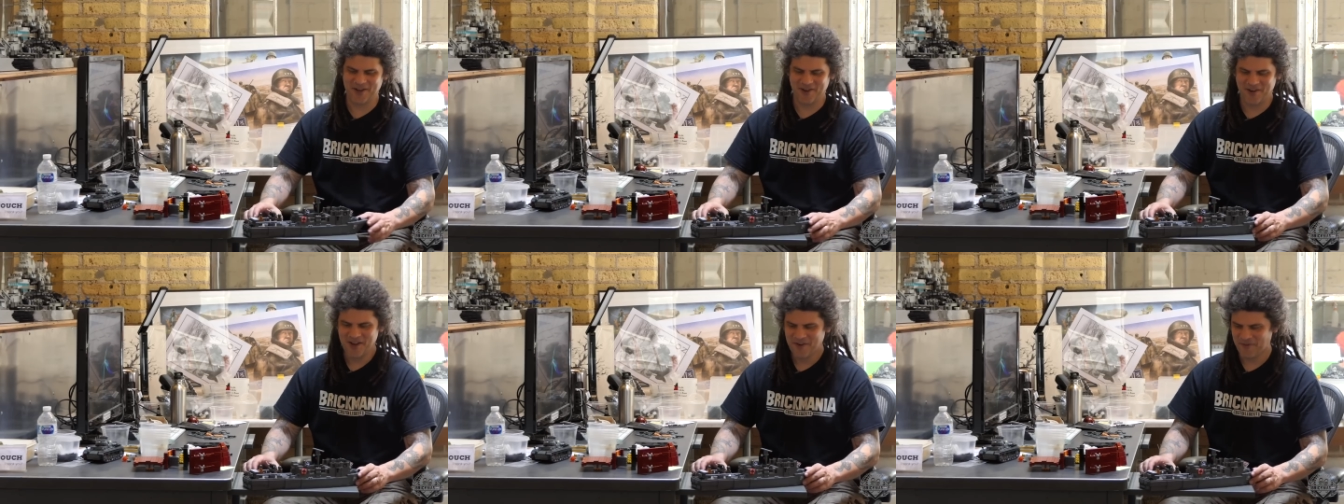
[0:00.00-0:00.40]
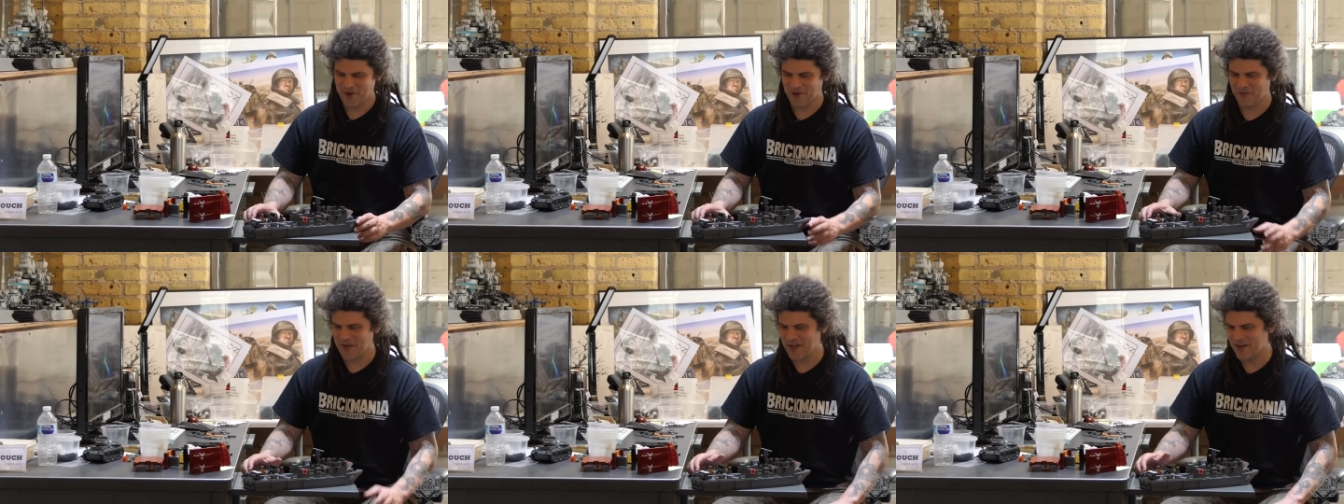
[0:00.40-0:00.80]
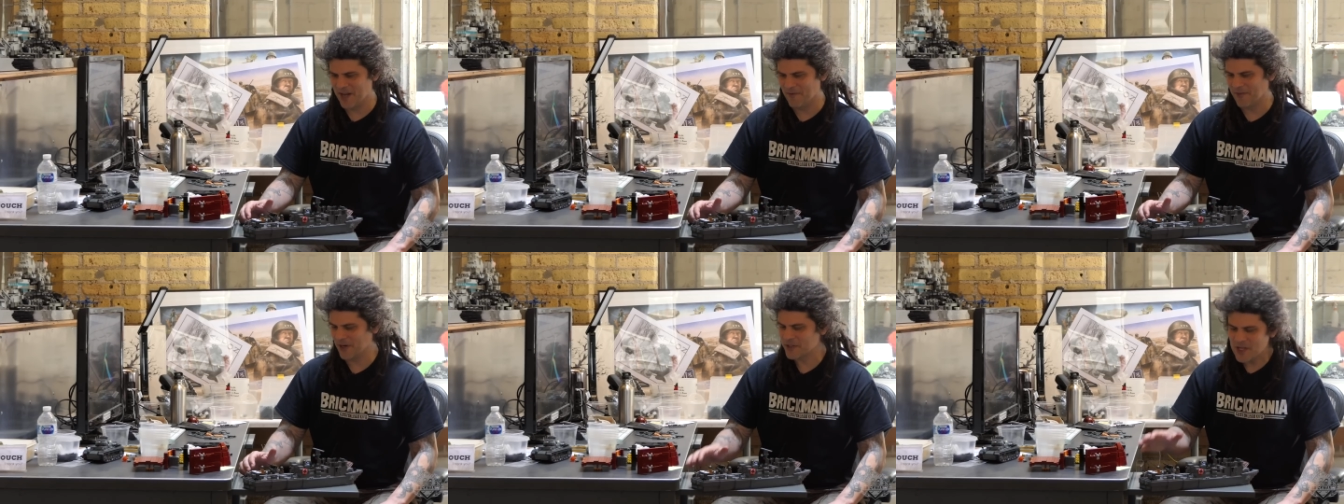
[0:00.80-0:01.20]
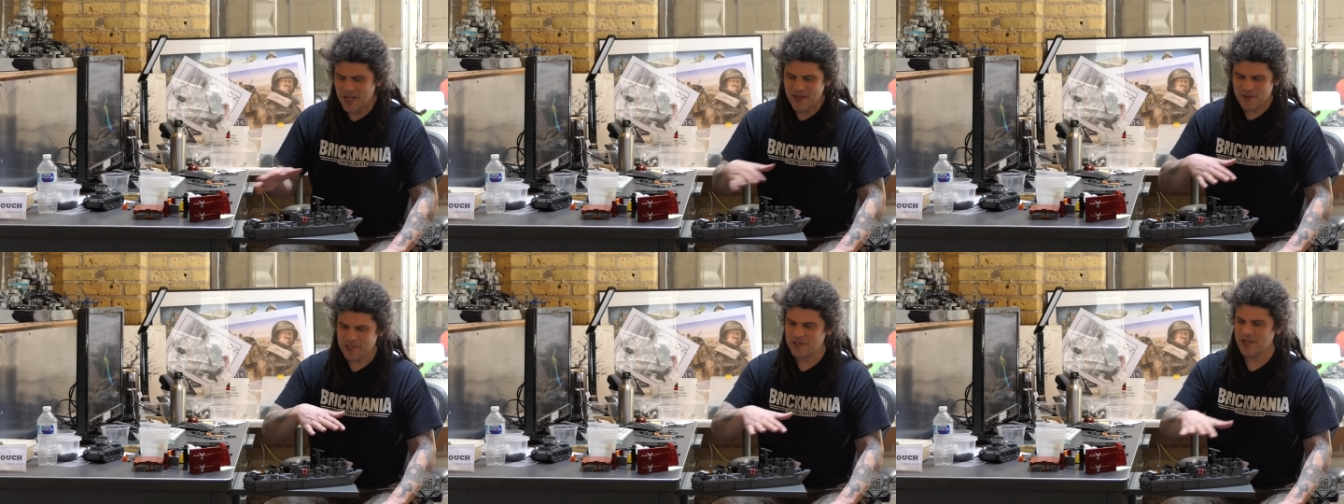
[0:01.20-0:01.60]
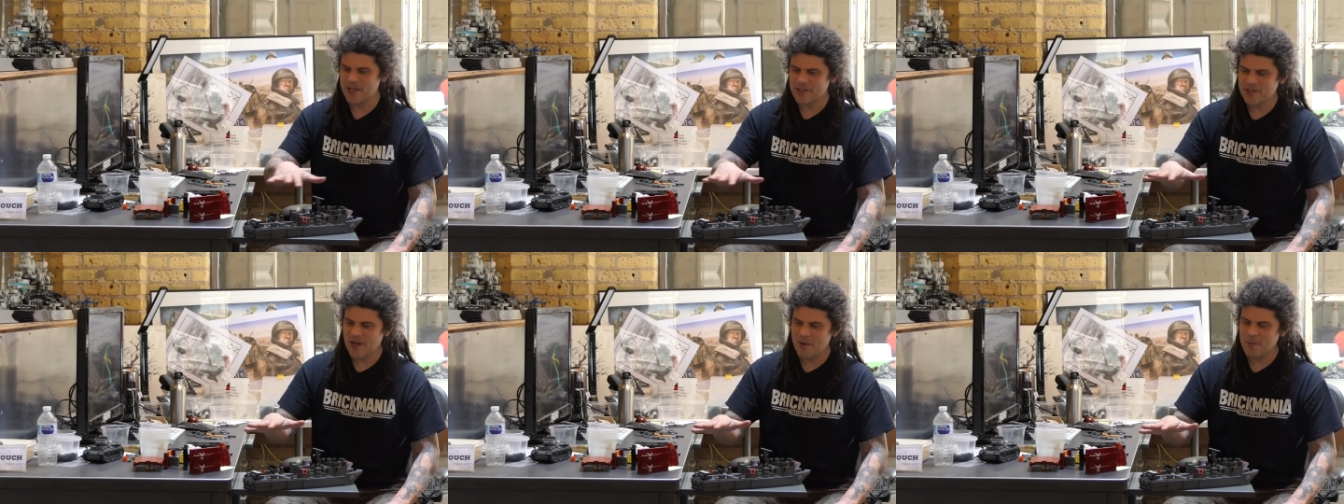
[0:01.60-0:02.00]
for, your, for your Vietnam figures. This
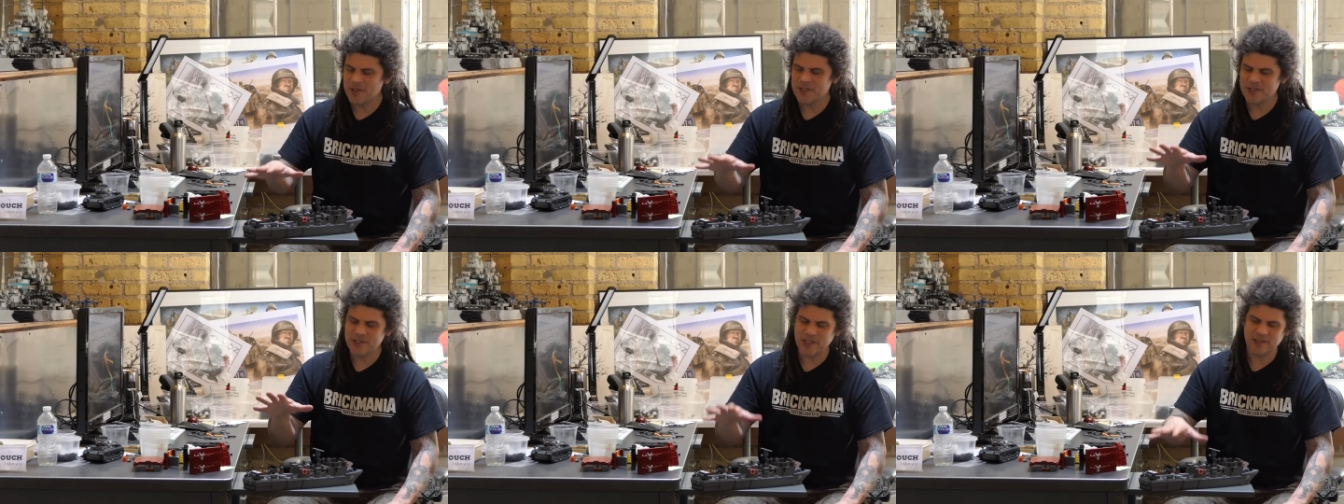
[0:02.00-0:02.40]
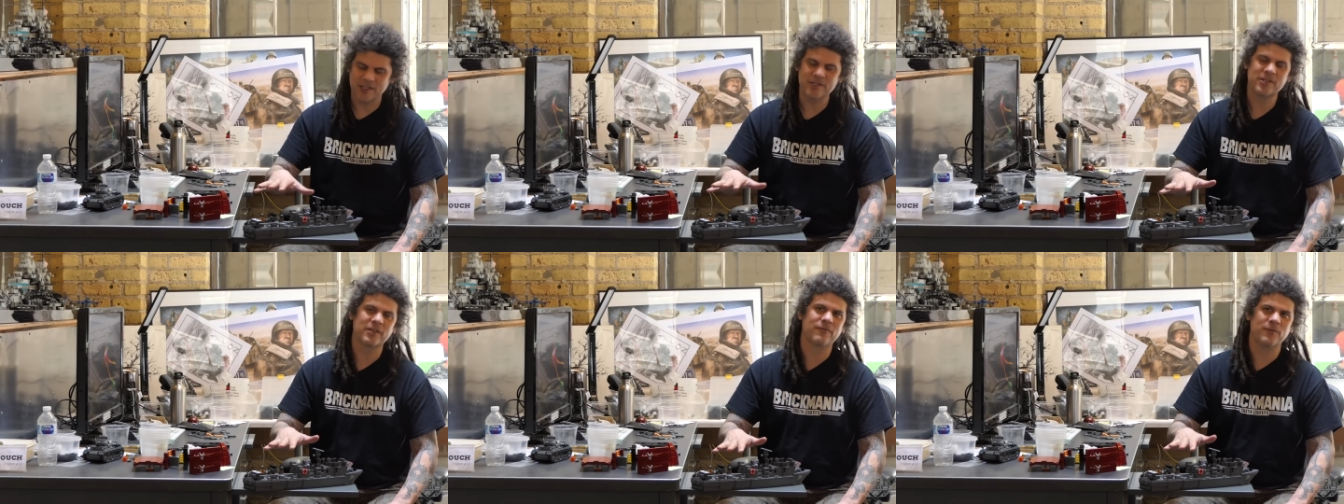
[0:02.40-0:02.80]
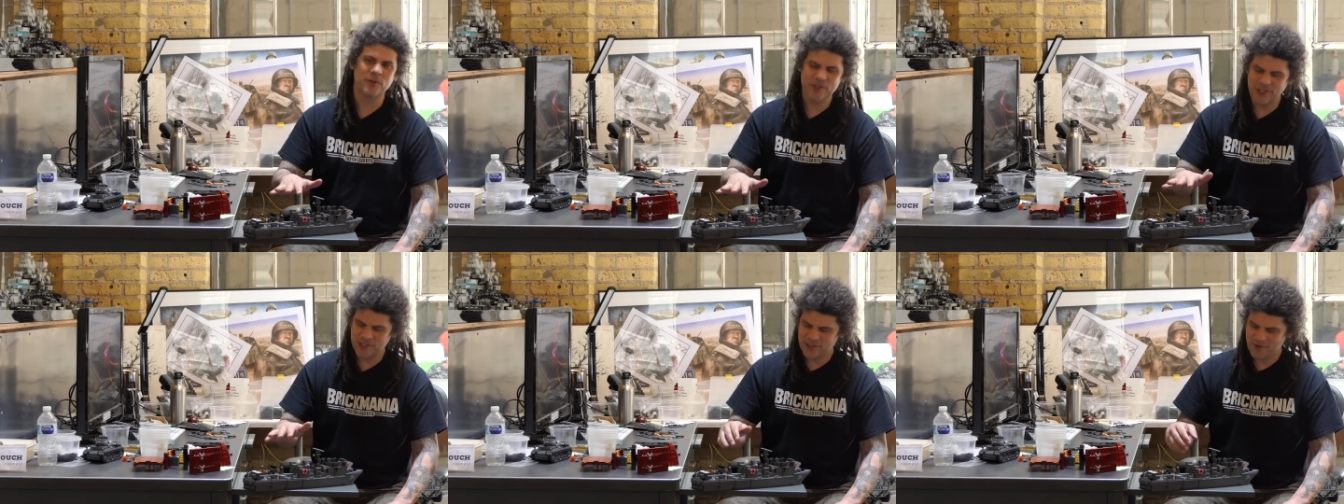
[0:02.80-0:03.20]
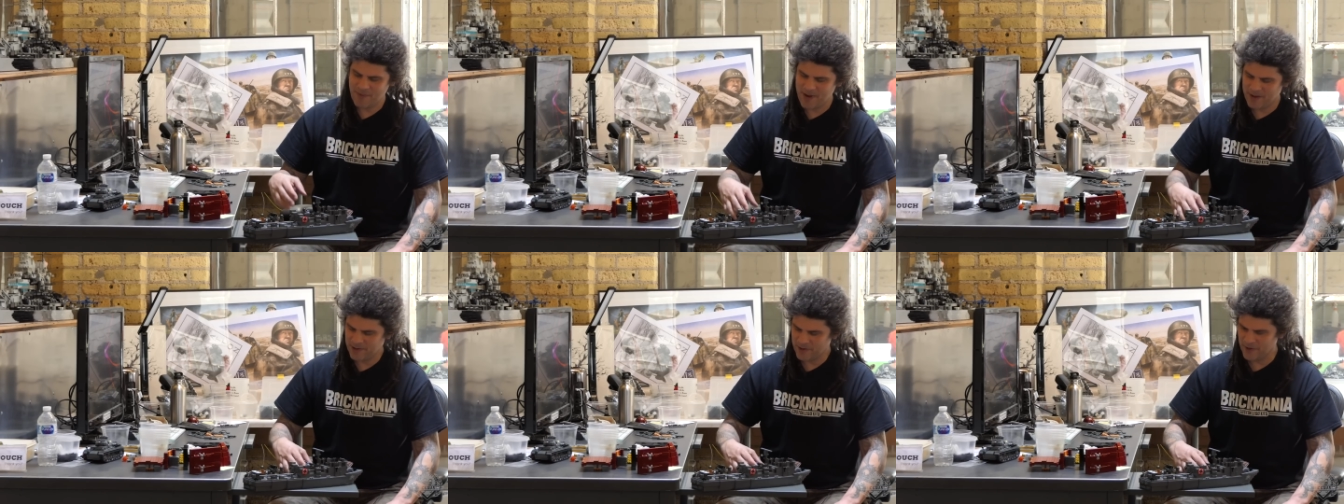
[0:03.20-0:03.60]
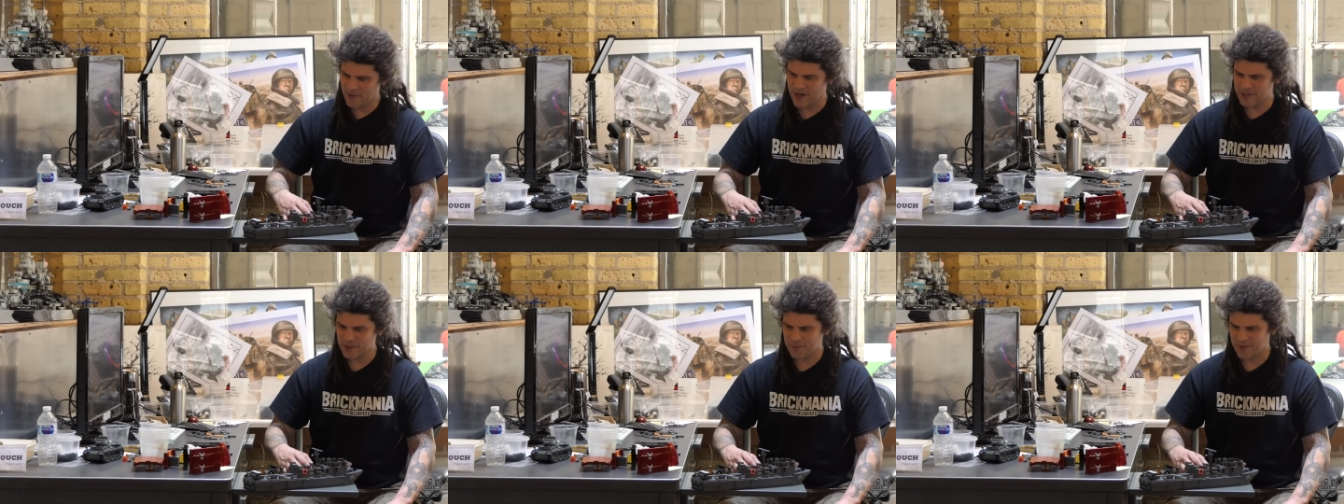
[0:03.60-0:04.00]
does come with si the six, full six man
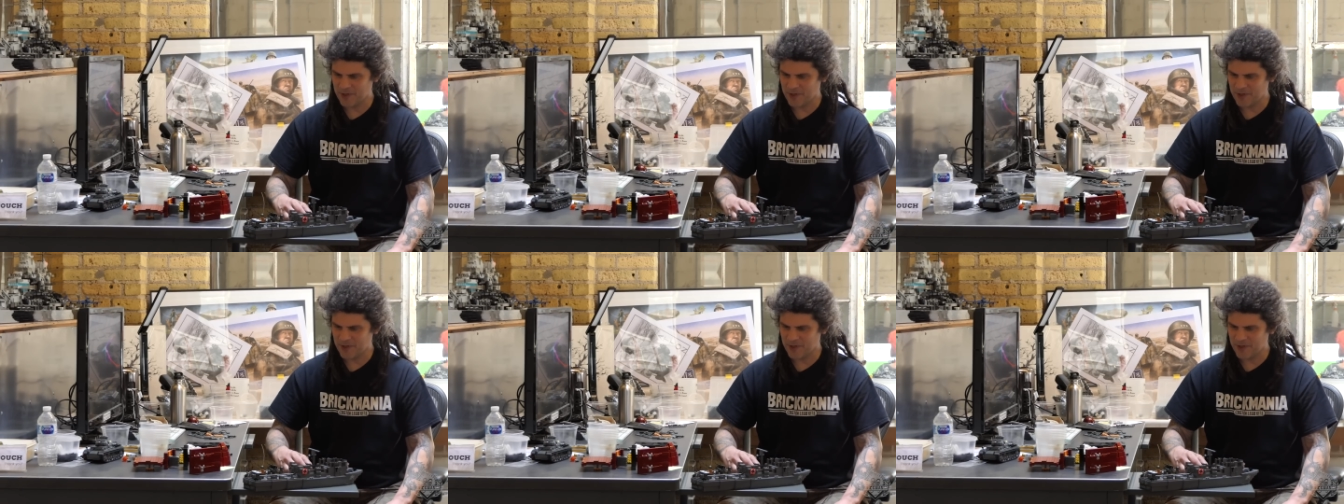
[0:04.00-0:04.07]
crew. I just